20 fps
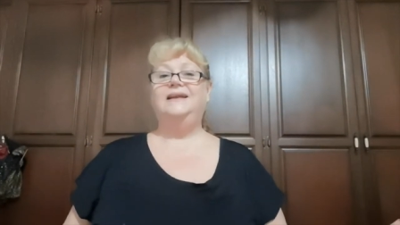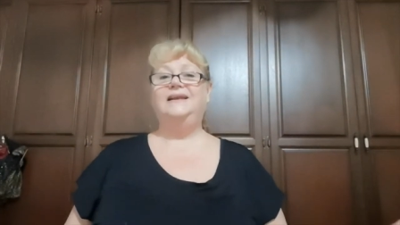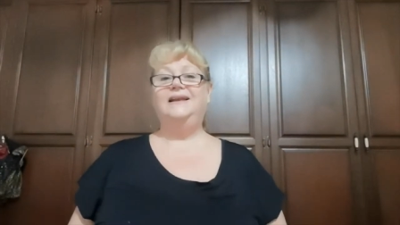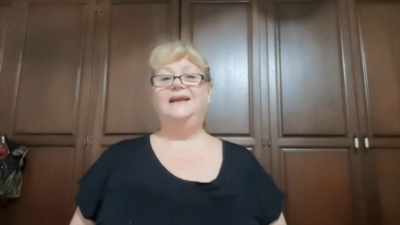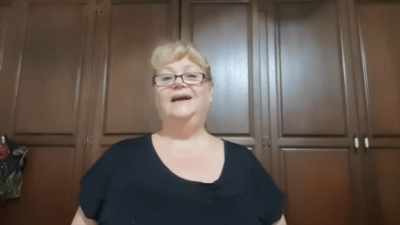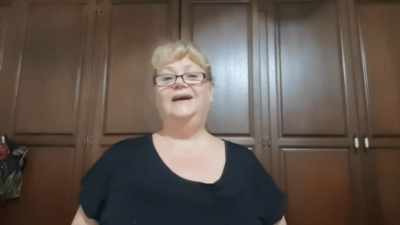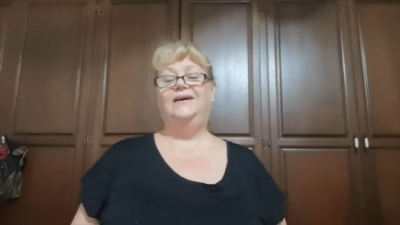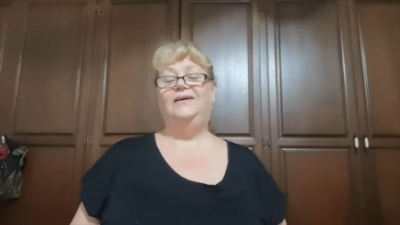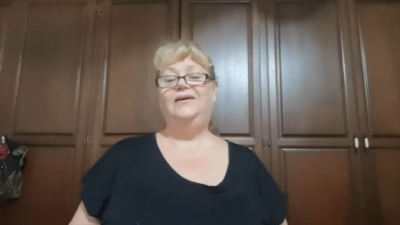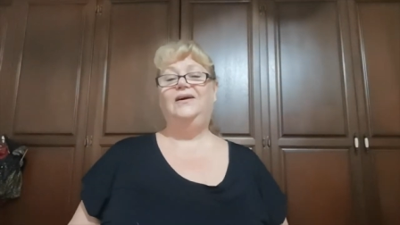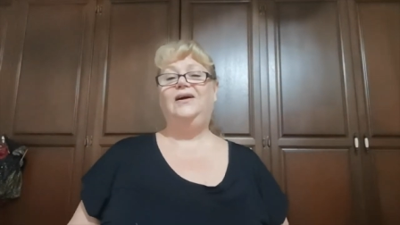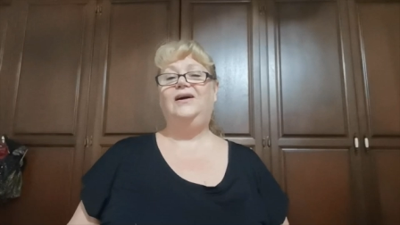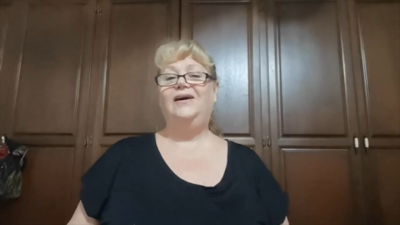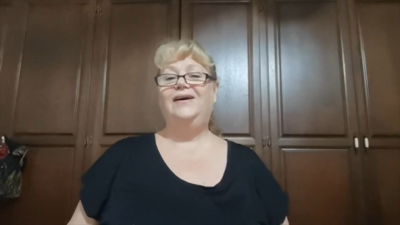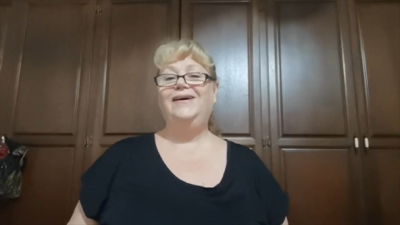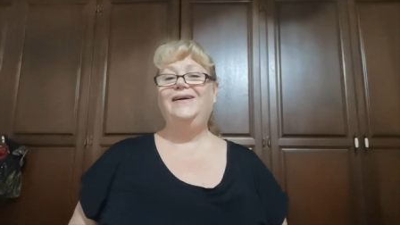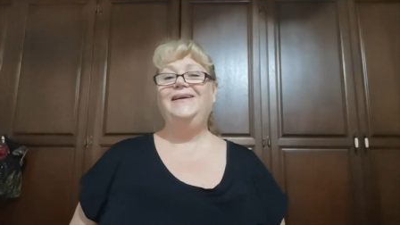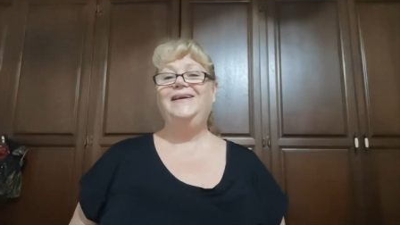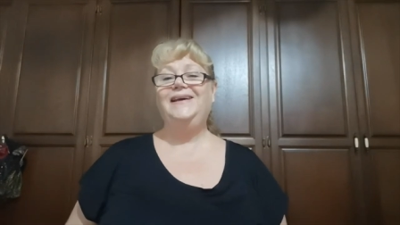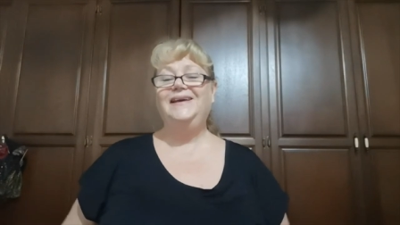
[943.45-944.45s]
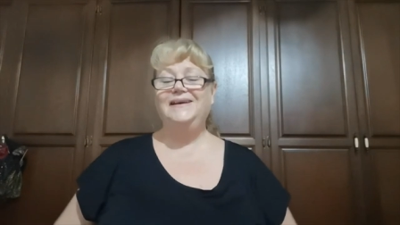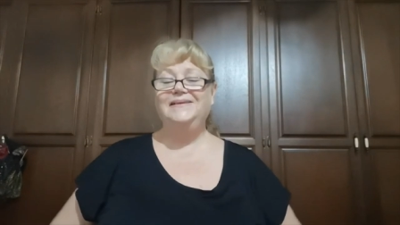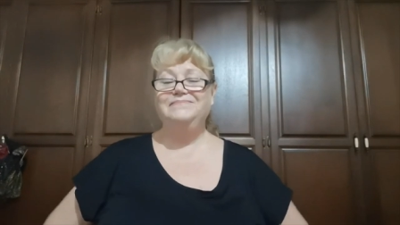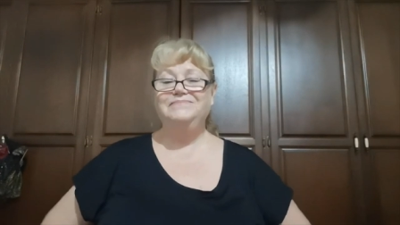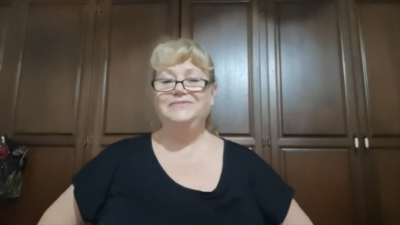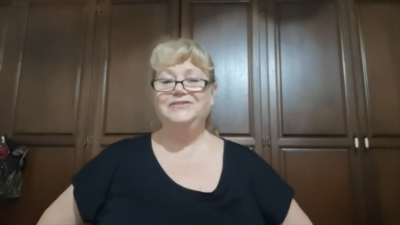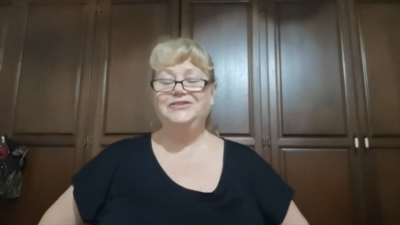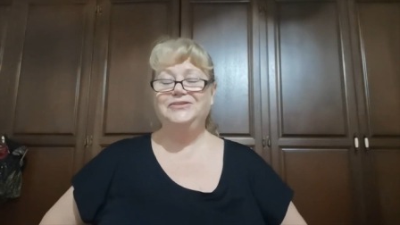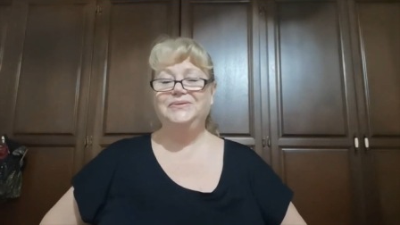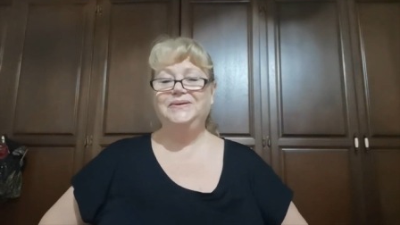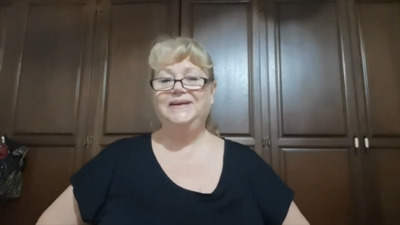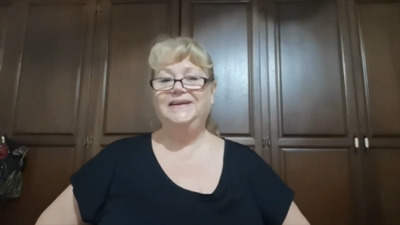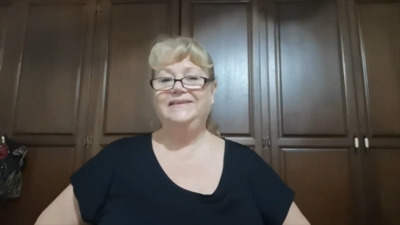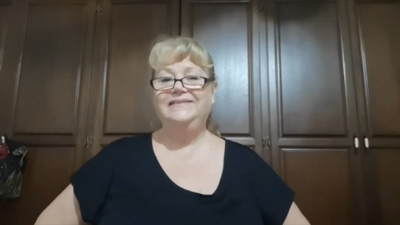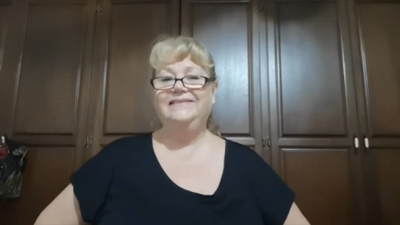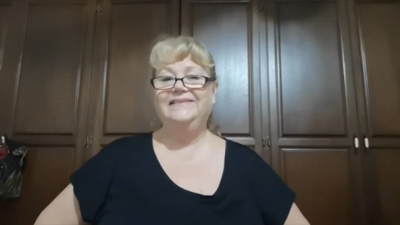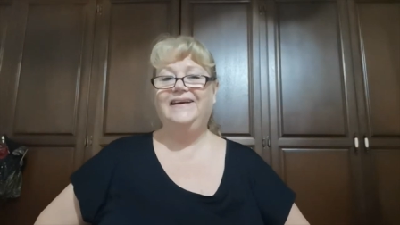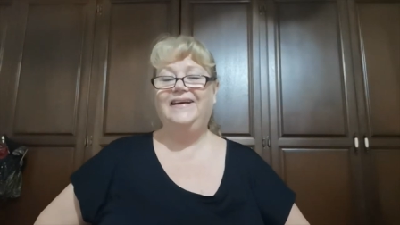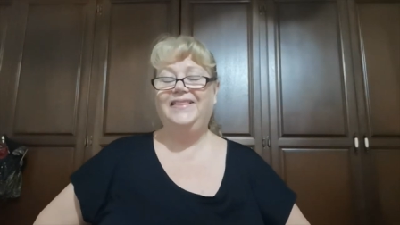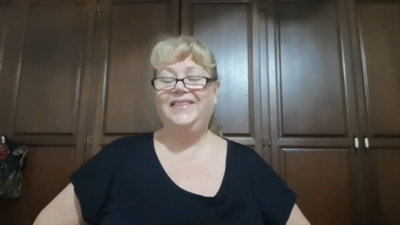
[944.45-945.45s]
Now, I am
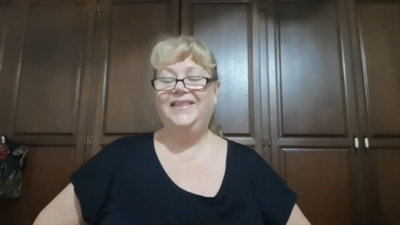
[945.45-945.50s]
doing,